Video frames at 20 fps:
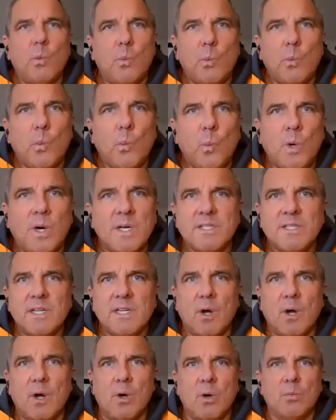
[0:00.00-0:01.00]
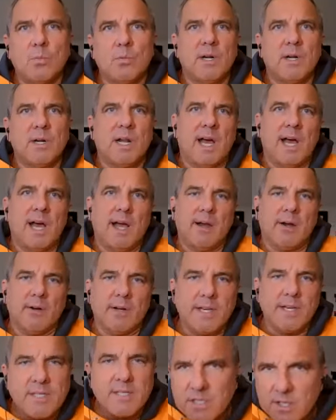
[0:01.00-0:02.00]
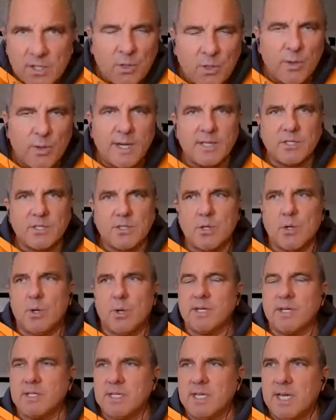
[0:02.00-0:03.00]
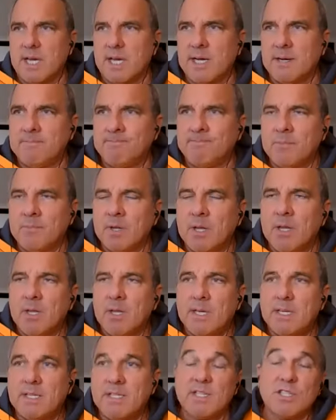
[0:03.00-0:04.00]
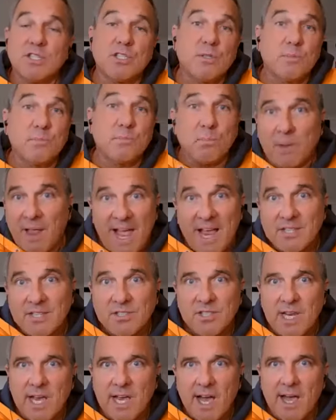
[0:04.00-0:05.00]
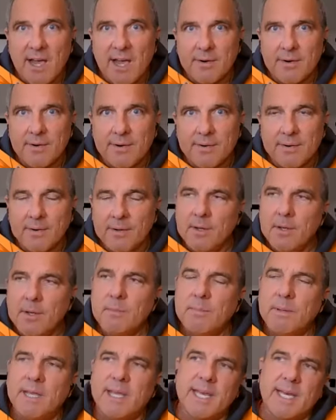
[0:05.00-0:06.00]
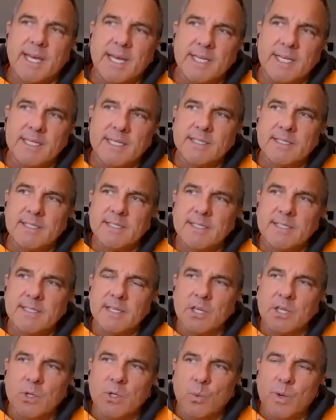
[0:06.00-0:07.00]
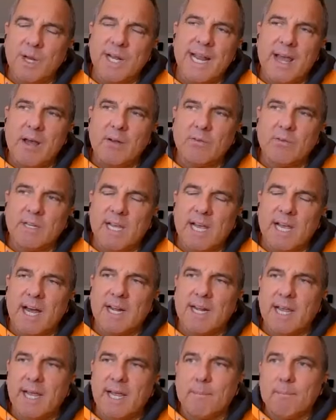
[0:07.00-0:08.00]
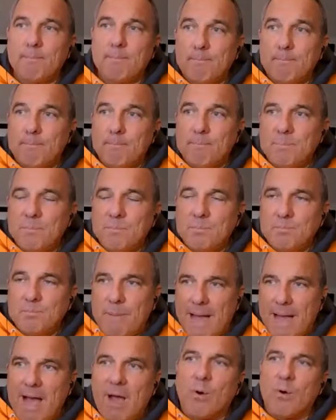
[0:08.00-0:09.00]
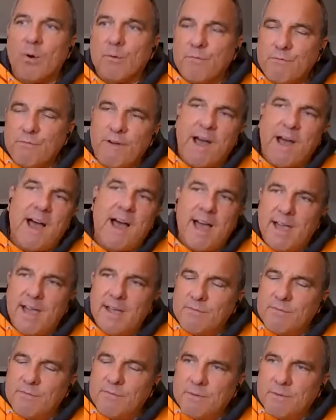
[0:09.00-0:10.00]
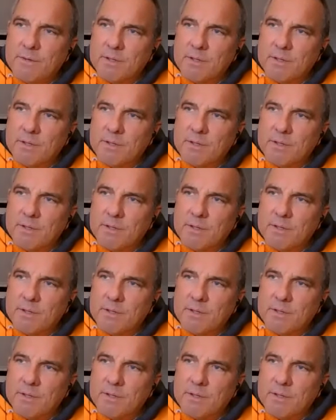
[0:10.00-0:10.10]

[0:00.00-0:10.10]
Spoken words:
was it a home run hire? Is it a great choice? Is it a splashy hire because you went out and got a Power 5